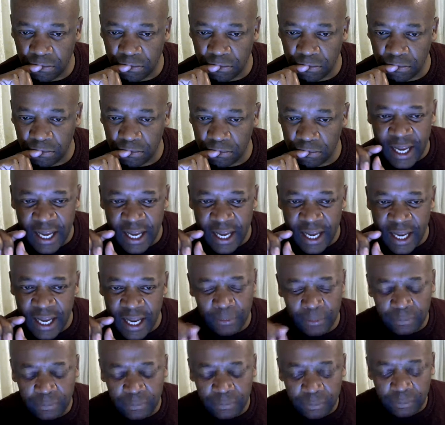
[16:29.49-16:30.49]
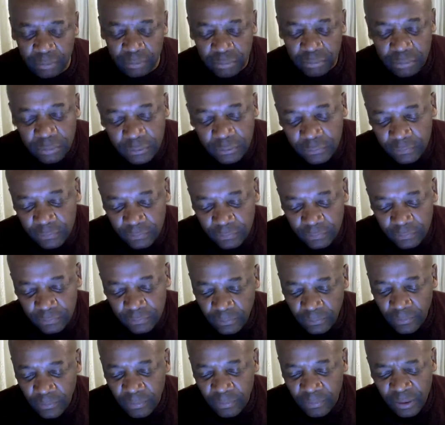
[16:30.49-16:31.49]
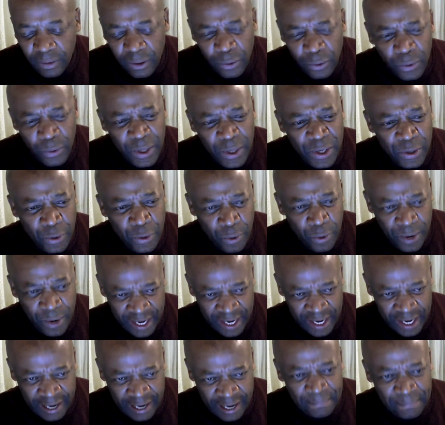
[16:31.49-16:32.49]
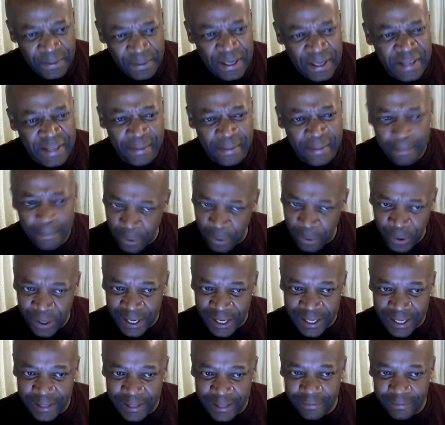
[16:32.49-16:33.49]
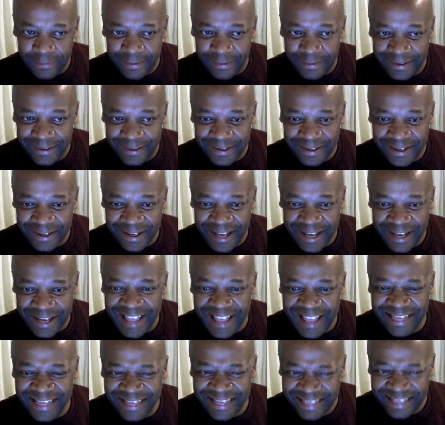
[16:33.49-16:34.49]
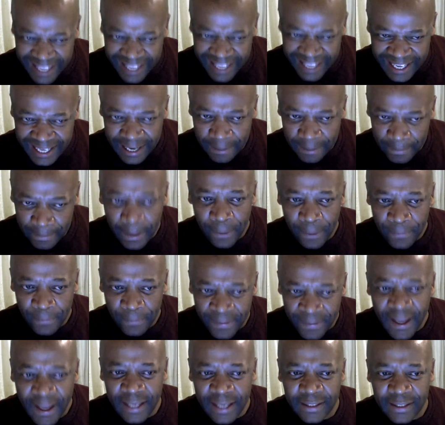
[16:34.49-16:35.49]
Now, when you wake up in the morning and think about that,